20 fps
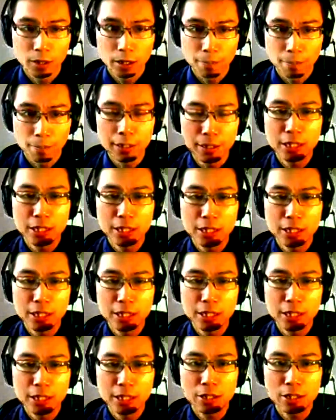be so
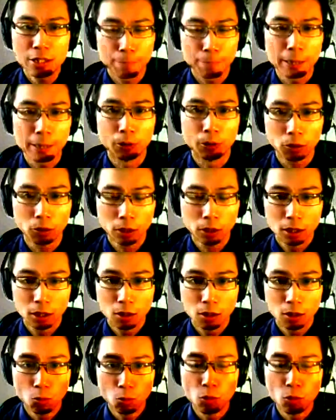afraid that people
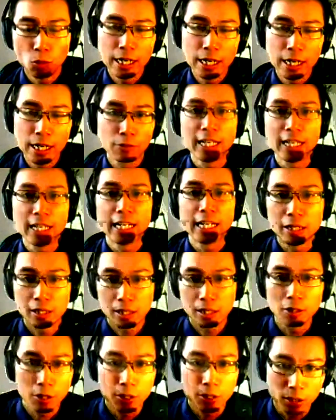would never take me
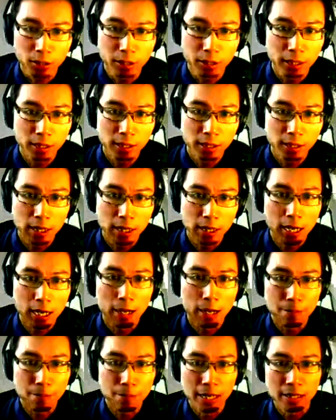seriously um,
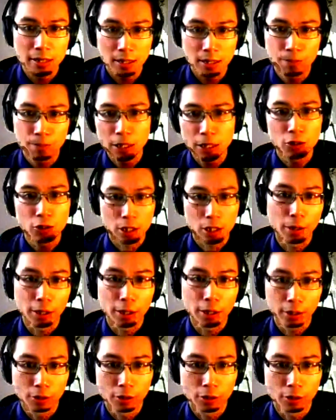as a Pinterest
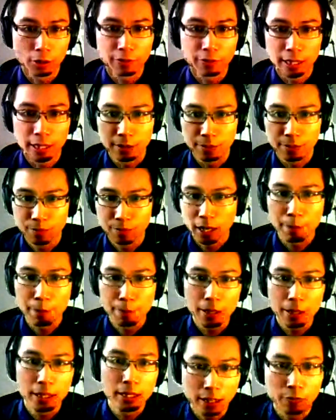marketer if I I
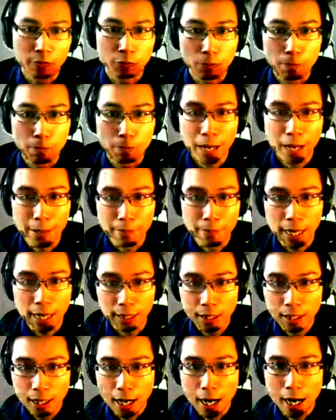pin stuff from Batman.
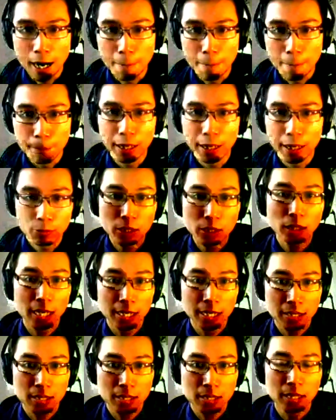Um, but I
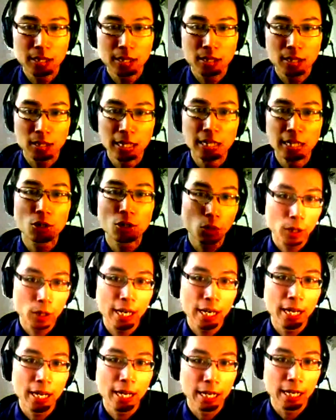realized that it's it's
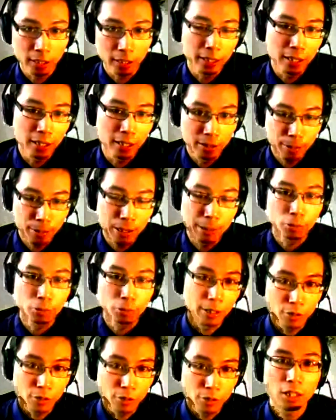okay. Like people like
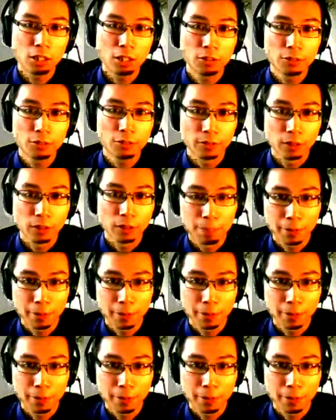yourself, um,